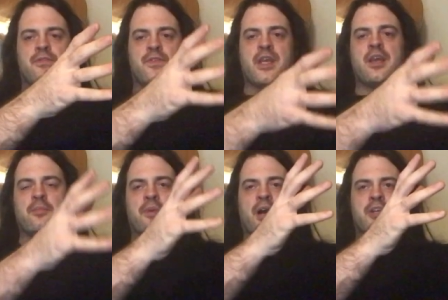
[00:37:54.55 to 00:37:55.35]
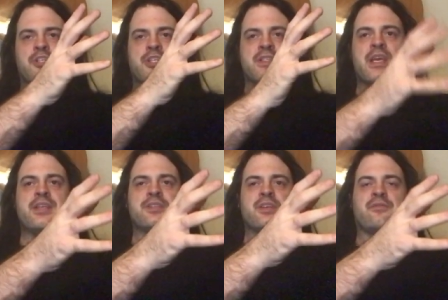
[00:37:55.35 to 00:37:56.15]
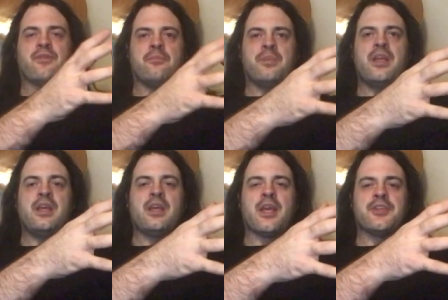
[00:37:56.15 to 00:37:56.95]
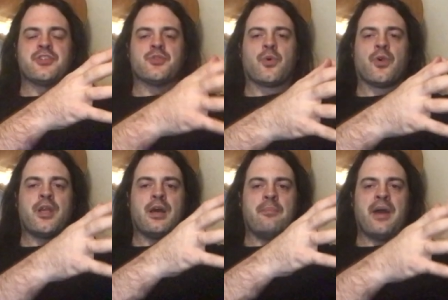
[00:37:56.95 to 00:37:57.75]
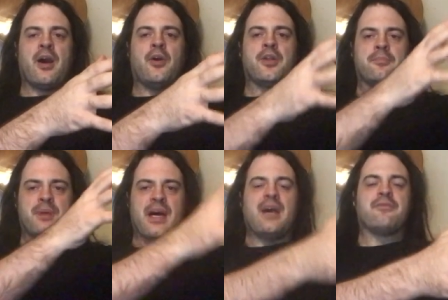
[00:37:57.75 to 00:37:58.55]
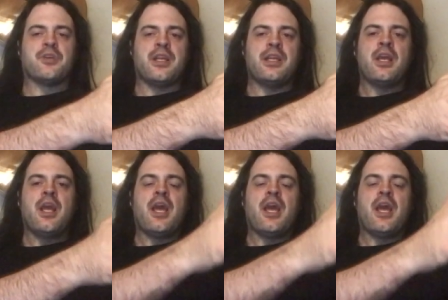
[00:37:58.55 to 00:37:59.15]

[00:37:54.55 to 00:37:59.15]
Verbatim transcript: ta- uh, she takes it from being a story about poverty